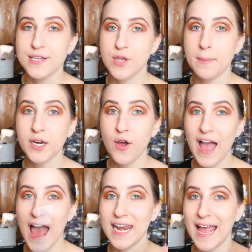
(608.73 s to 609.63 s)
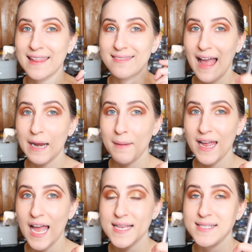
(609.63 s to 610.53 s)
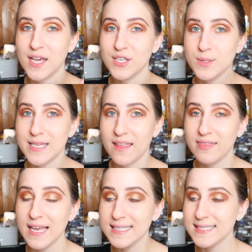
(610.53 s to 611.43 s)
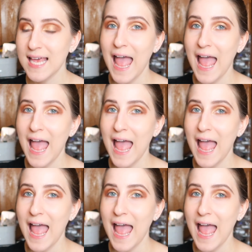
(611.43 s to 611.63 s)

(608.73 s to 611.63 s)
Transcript: So I'm gonna go ahead and line my eyes using this,